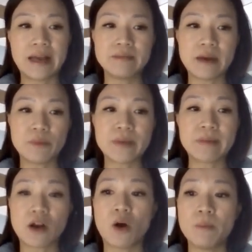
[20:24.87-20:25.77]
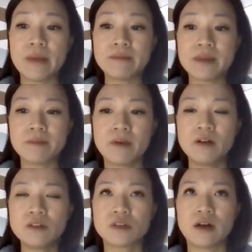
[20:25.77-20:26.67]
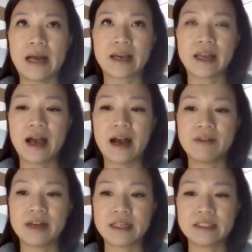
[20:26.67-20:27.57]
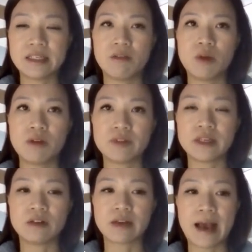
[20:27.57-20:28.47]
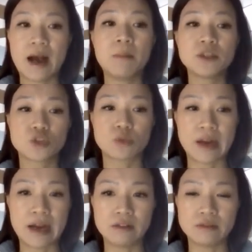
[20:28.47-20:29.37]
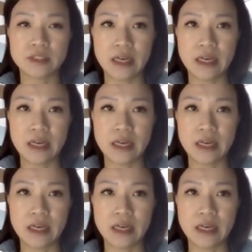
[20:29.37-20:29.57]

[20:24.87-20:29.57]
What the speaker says: we make homemade meatballs, so I kind of have an idea of roughly, okay, how much ground